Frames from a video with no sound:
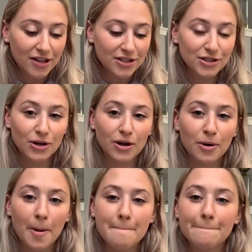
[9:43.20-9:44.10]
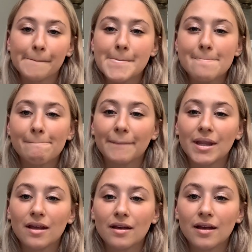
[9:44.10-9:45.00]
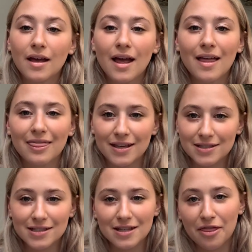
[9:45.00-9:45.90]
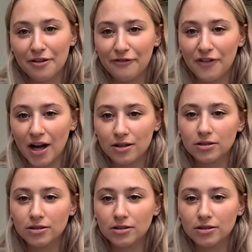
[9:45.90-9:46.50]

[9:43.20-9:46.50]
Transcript: So, this is the final